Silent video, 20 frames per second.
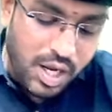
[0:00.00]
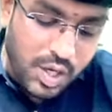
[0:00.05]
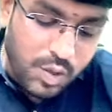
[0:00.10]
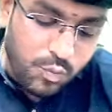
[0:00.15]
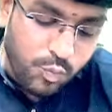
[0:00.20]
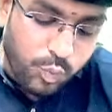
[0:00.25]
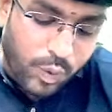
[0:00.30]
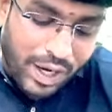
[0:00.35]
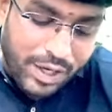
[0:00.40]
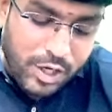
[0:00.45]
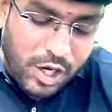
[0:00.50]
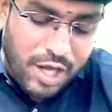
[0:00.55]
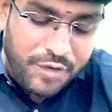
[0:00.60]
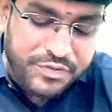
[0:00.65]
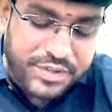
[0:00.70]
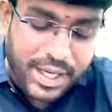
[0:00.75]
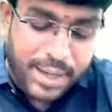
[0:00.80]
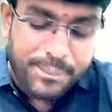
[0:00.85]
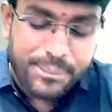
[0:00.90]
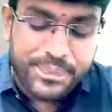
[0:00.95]
One of
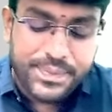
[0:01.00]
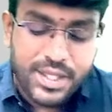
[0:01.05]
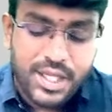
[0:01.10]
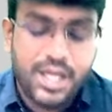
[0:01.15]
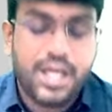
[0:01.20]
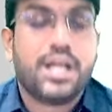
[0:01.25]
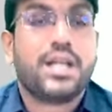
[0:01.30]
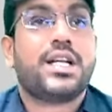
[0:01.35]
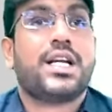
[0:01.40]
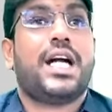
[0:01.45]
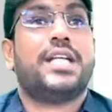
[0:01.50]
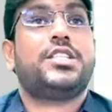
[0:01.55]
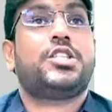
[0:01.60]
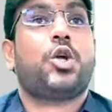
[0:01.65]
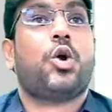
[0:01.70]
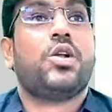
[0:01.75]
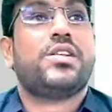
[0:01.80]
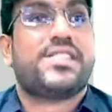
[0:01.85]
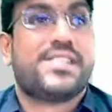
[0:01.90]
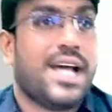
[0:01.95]
them
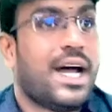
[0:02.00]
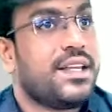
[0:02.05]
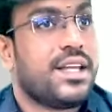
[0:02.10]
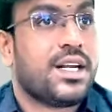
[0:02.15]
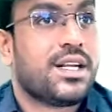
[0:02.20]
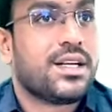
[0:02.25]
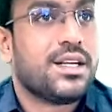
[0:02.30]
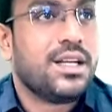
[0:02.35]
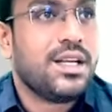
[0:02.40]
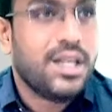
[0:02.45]
controls the other.